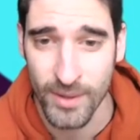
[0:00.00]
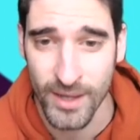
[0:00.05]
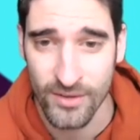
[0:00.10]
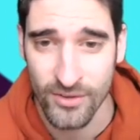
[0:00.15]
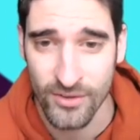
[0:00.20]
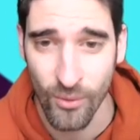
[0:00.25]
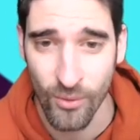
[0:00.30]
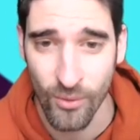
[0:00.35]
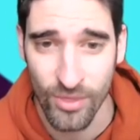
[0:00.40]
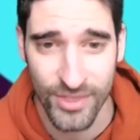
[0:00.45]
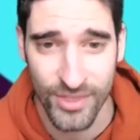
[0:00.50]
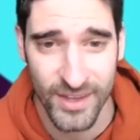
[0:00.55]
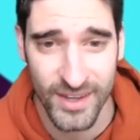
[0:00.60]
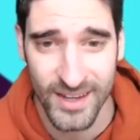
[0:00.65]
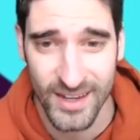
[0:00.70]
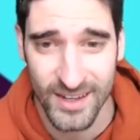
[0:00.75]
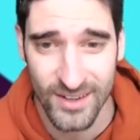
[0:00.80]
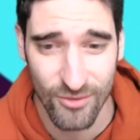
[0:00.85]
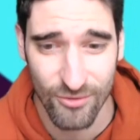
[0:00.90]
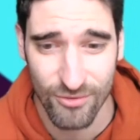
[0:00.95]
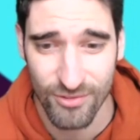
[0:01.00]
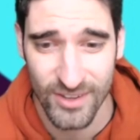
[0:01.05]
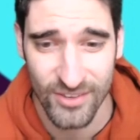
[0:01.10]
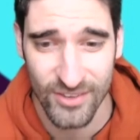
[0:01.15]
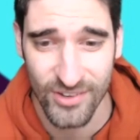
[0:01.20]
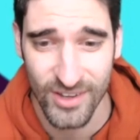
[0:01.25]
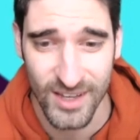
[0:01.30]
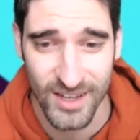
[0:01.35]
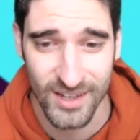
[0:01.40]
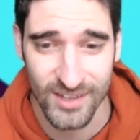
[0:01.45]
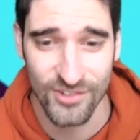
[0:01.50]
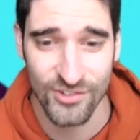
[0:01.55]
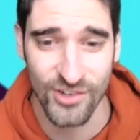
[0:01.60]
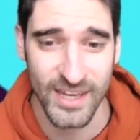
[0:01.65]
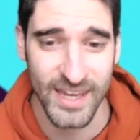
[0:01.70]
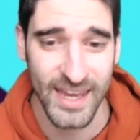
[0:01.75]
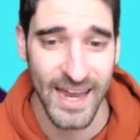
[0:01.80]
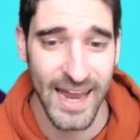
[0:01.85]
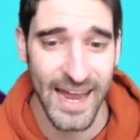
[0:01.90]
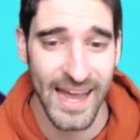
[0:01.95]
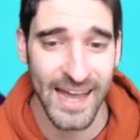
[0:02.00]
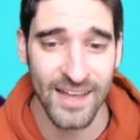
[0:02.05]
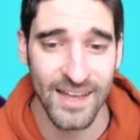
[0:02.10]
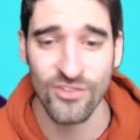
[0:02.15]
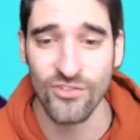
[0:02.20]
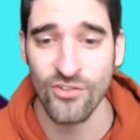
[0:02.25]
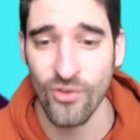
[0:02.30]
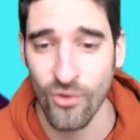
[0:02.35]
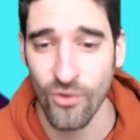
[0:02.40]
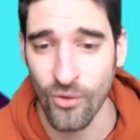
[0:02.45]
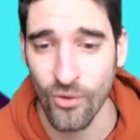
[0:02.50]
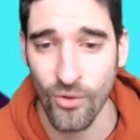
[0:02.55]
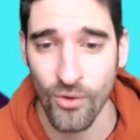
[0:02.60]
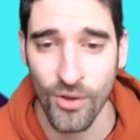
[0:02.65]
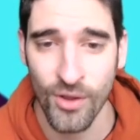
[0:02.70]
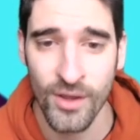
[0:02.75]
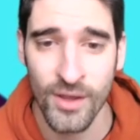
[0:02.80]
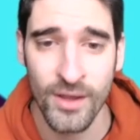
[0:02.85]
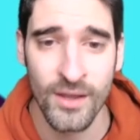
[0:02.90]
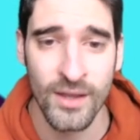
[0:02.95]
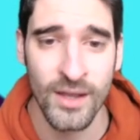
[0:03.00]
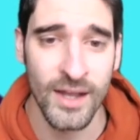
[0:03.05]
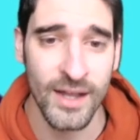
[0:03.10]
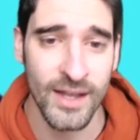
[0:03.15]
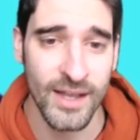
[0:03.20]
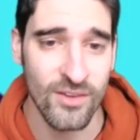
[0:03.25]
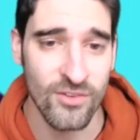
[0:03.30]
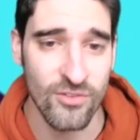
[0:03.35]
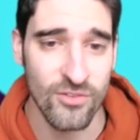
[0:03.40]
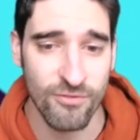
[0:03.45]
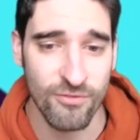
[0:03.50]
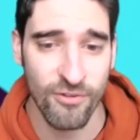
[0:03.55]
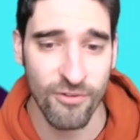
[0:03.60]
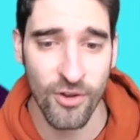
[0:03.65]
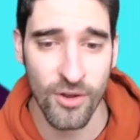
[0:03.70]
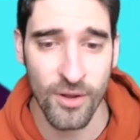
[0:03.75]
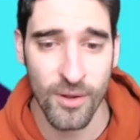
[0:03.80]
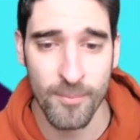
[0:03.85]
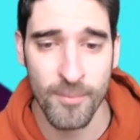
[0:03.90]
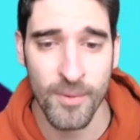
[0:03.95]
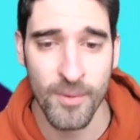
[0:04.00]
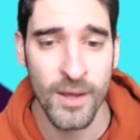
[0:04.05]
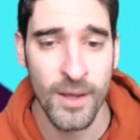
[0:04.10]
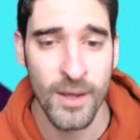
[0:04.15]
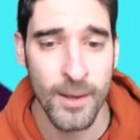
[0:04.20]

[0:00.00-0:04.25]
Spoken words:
I don't fancy a clean sheet at all against Fulham,